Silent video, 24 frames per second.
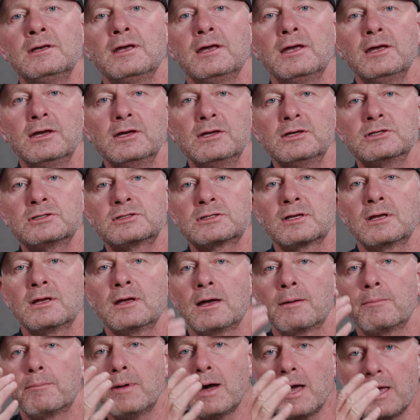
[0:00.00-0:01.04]
is
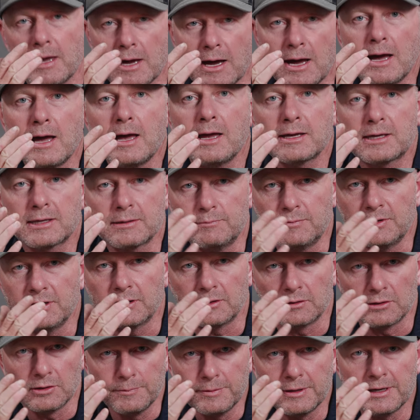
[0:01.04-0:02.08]
my eye can be a
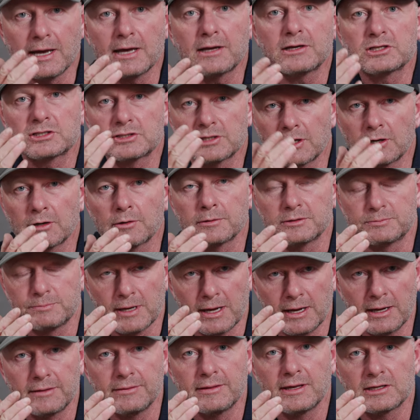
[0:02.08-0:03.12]
little bit out of center
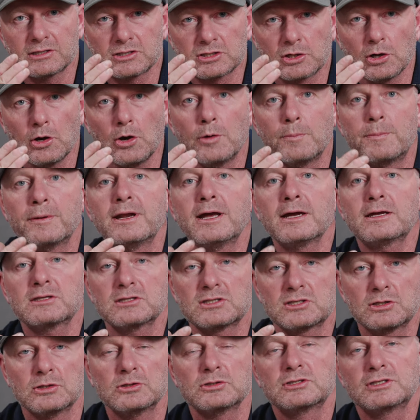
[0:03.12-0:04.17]
behind that scope and I can
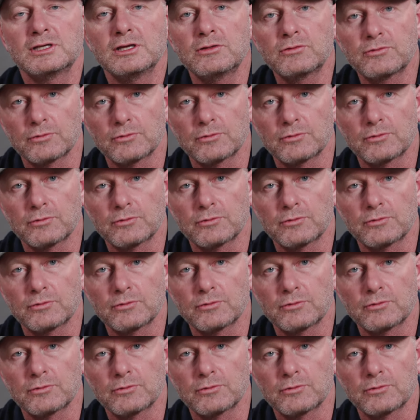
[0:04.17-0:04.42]
still see